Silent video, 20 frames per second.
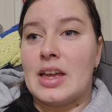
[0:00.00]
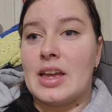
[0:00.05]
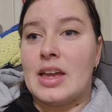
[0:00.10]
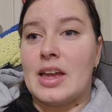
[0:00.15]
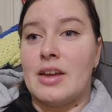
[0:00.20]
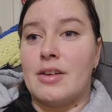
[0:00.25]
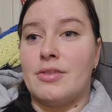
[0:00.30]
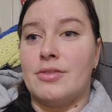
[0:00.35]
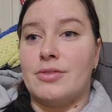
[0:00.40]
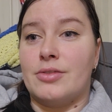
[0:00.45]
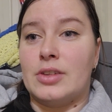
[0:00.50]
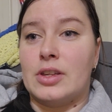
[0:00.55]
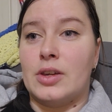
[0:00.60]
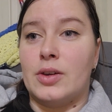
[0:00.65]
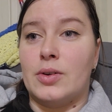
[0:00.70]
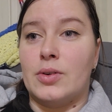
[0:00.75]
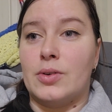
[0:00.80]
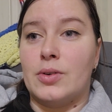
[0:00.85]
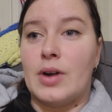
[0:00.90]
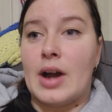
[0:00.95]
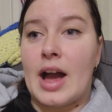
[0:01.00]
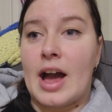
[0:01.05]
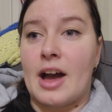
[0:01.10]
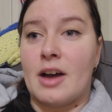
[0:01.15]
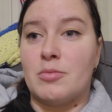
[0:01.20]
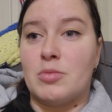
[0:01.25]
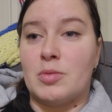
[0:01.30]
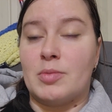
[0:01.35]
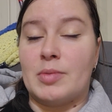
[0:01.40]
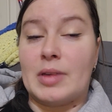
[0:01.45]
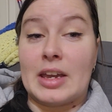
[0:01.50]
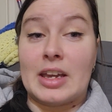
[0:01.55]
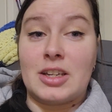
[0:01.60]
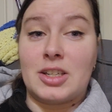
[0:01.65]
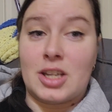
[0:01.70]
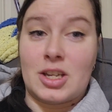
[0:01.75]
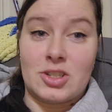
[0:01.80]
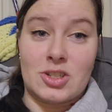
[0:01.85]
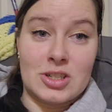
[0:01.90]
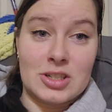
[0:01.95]
if you have been paying
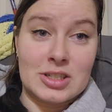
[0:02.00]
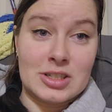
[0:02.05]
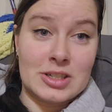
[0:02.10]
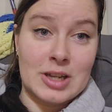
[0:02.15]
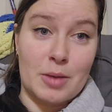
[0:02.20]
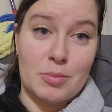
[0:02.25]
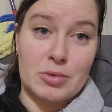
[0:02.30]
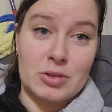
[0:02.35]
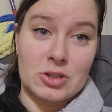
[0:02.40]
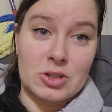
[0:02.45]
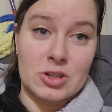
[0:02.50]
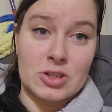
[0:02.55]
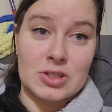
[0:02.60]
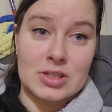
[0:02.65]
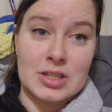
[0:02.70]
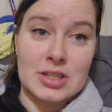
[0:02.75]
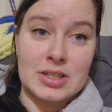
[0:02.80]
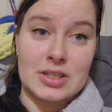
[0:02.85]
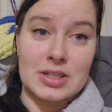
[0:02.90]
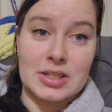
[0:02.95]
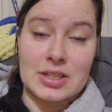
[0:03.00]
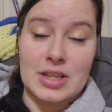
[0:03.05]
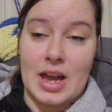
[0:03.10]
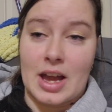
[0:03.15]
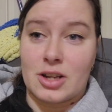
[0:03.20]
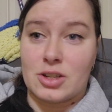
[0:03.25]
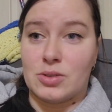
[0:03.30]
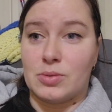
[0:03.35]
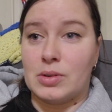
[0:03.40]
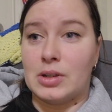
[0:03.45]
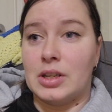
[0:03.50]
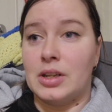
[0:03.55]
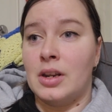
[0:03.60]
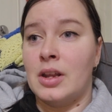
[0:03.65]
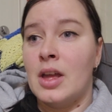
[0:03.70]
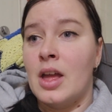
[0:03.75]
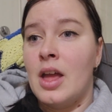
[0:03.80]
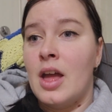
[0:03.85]
attention to temperatures in Saskatchewan,